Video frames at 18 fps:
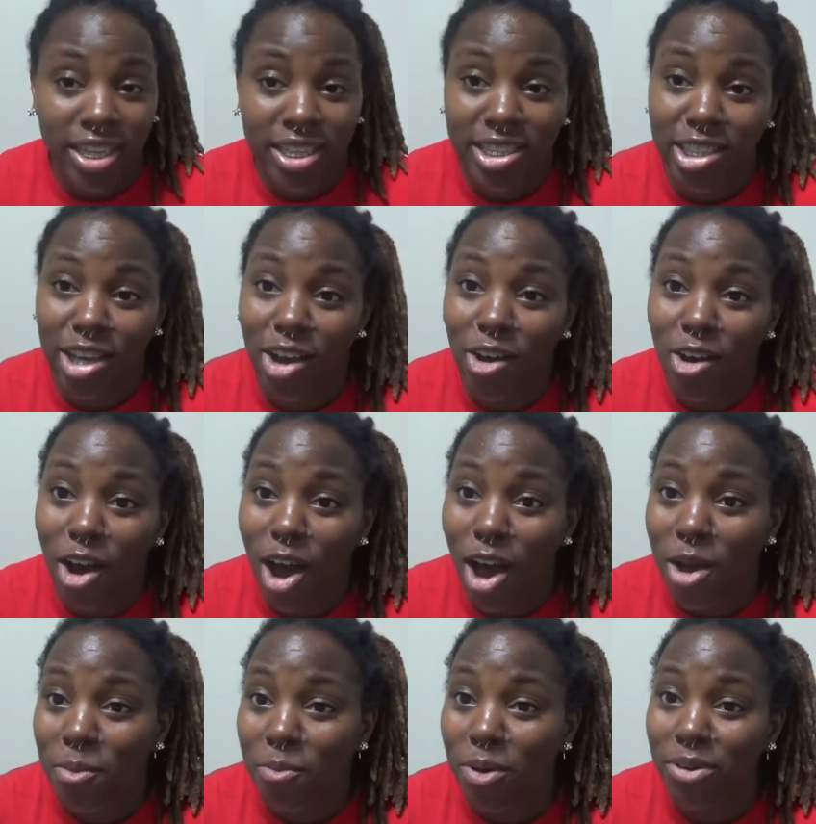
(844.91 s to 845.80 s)
So
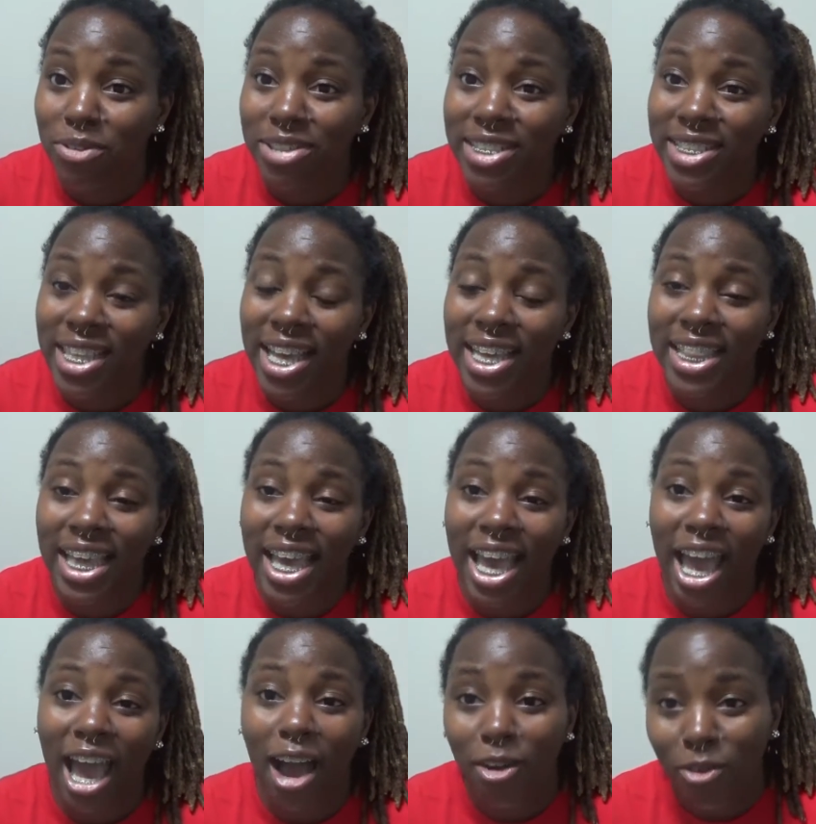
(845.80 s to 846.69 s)
movies like
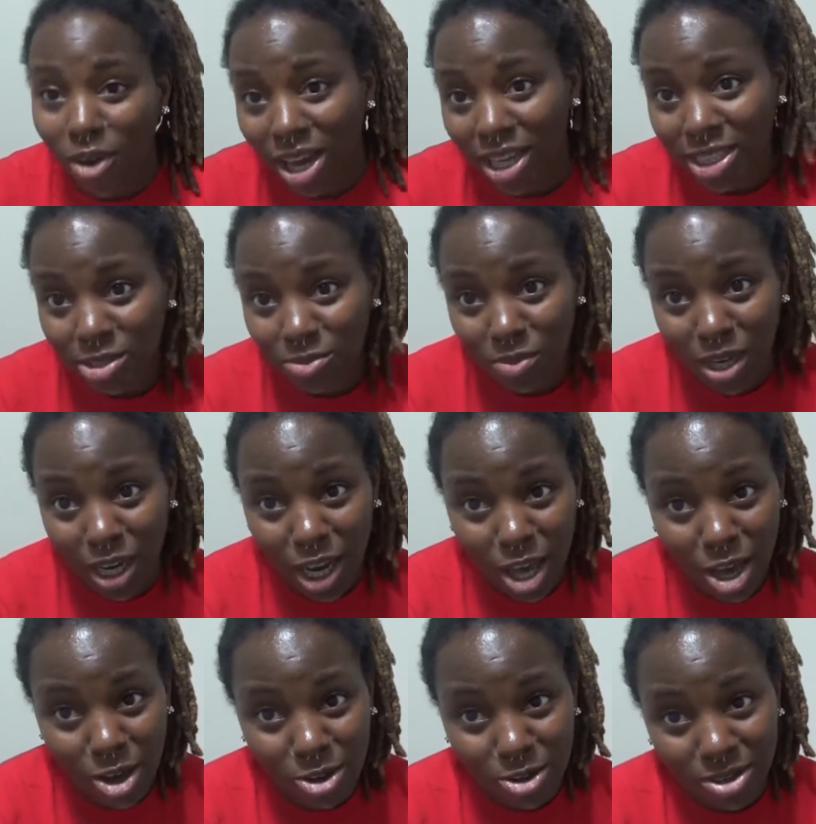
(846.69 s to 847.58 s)
that, I watch them
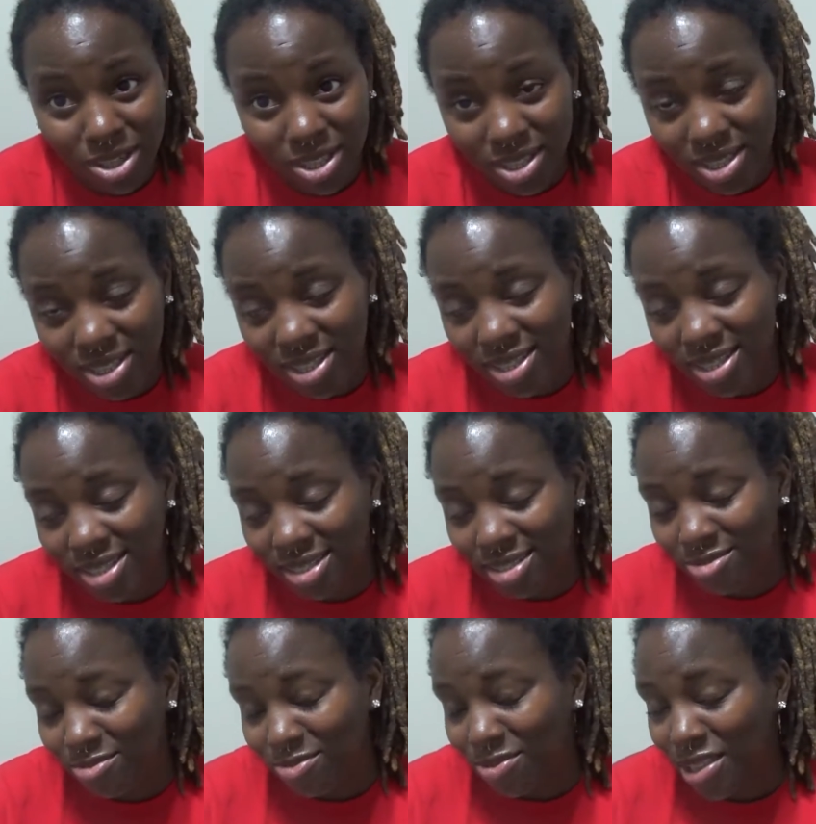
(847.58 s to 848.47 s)
alone
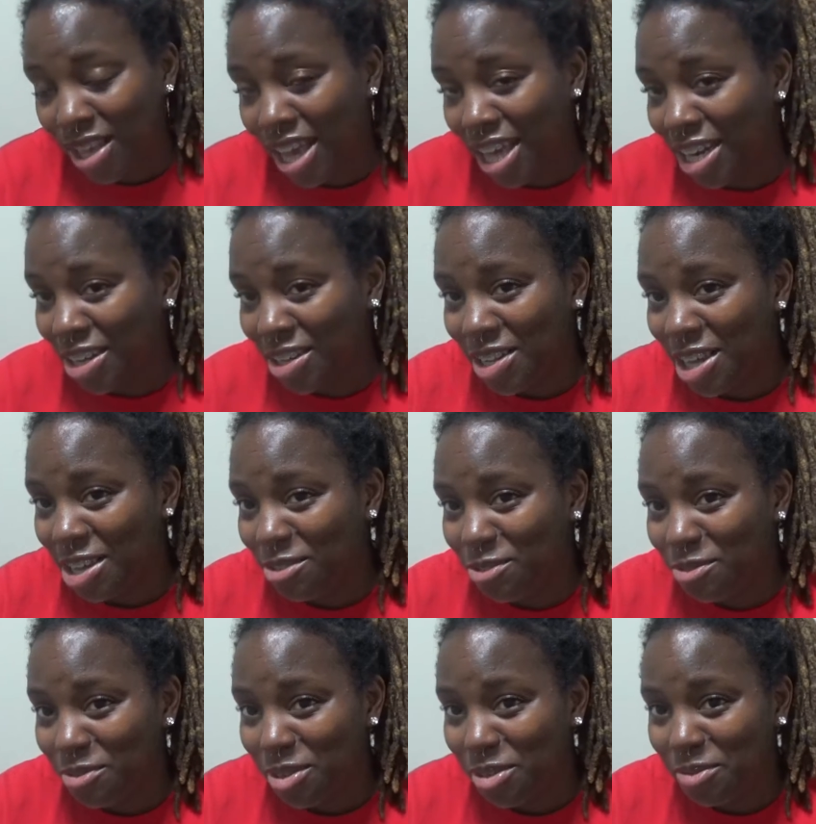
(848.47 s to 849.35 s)
because I don't like
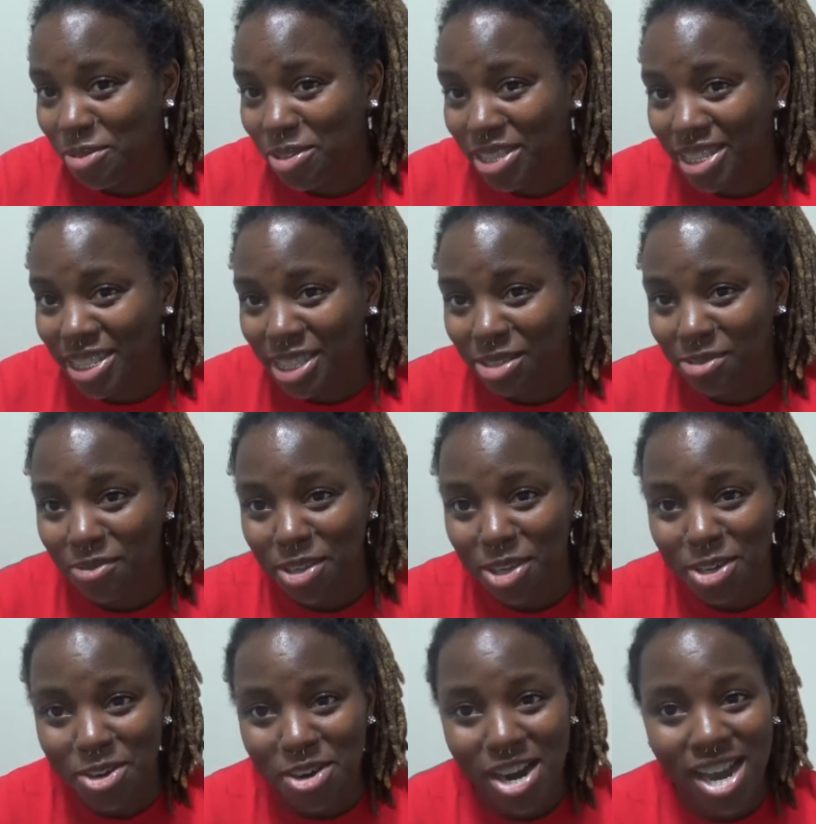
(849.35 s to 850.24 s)
for people to see
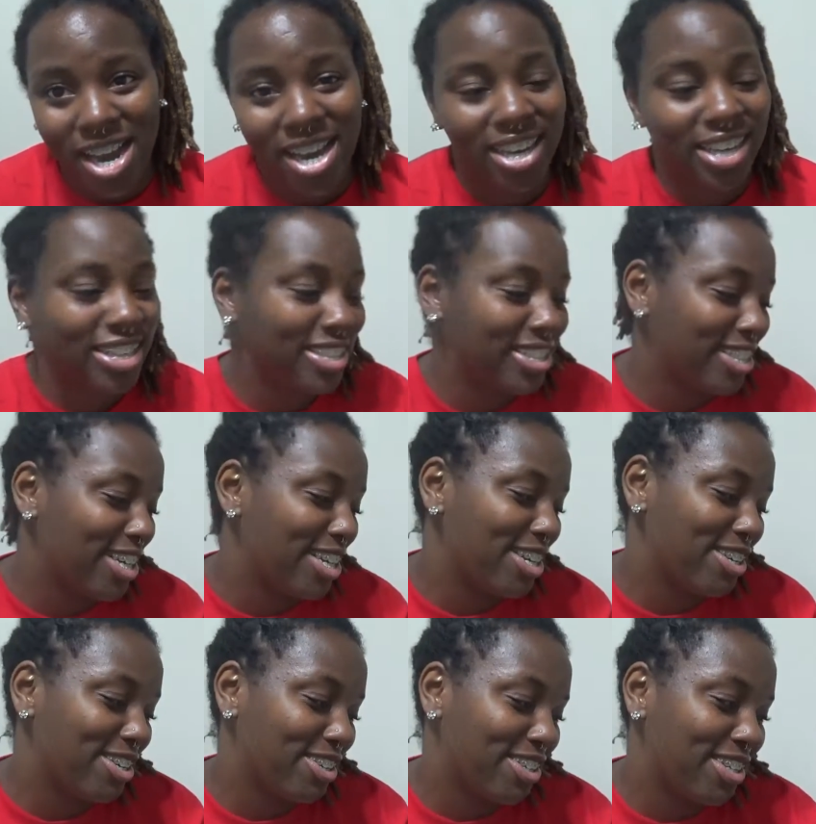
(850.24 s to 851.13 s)
me cry.
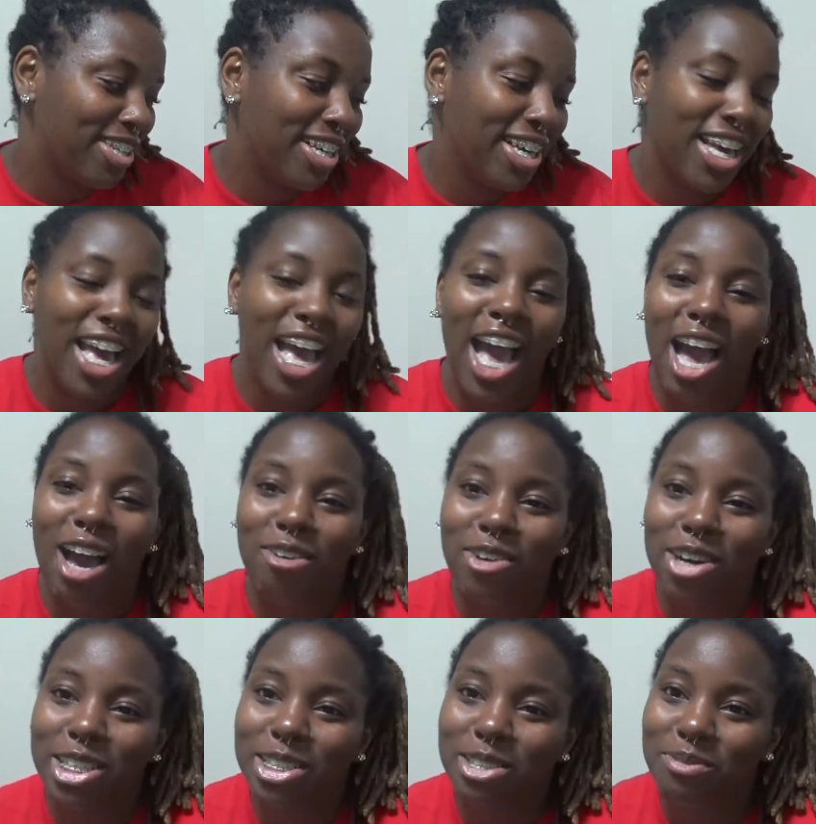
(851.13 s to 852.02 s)
So I
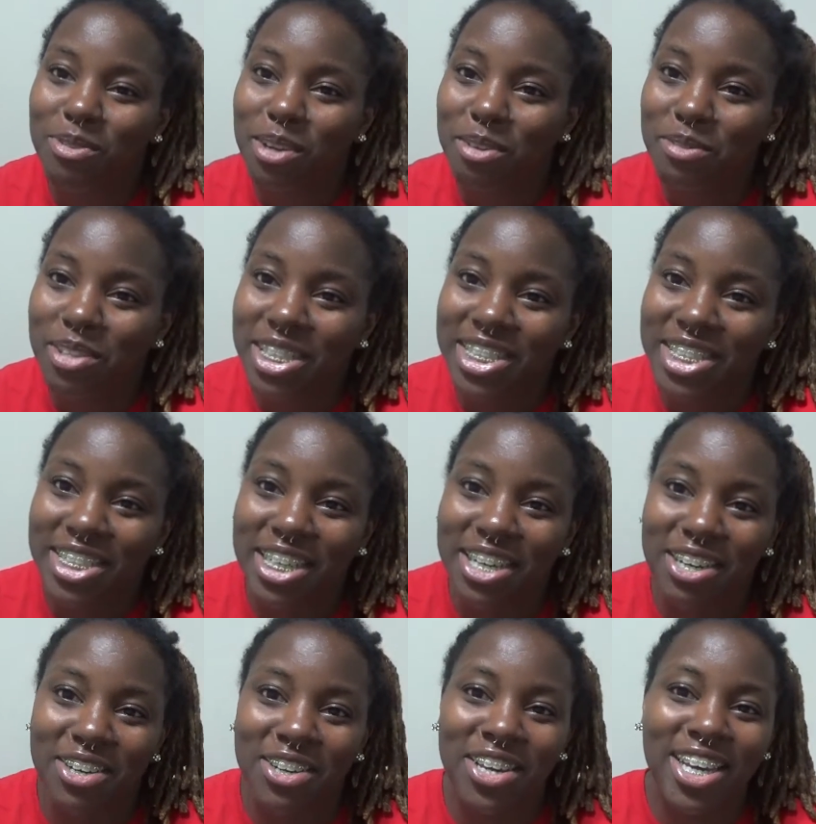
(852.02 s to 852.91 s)
watch them by
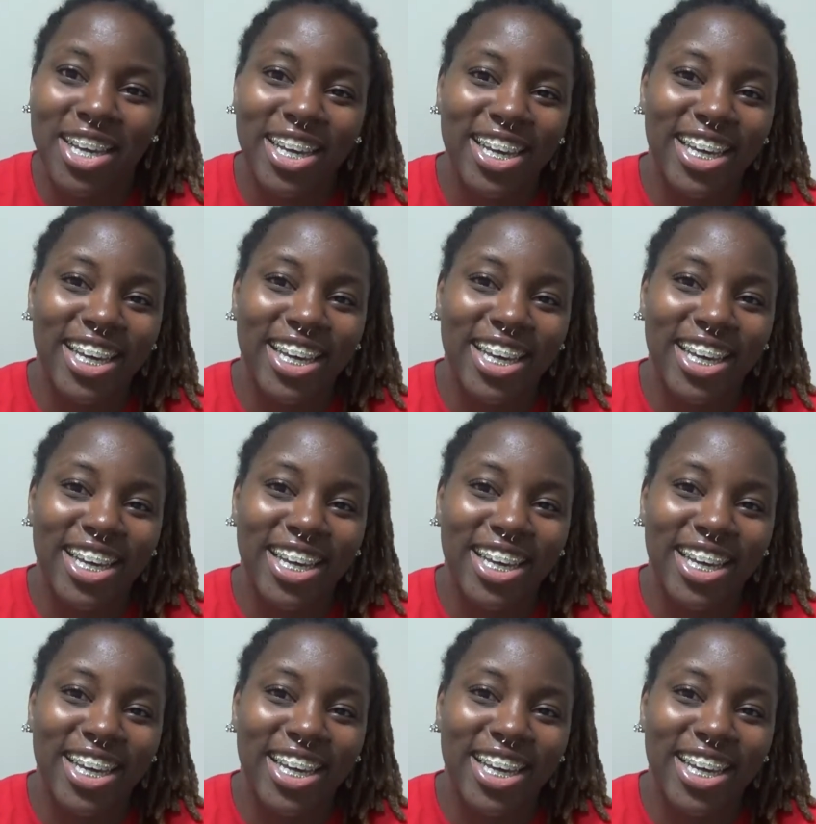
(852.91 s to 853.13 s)
myself.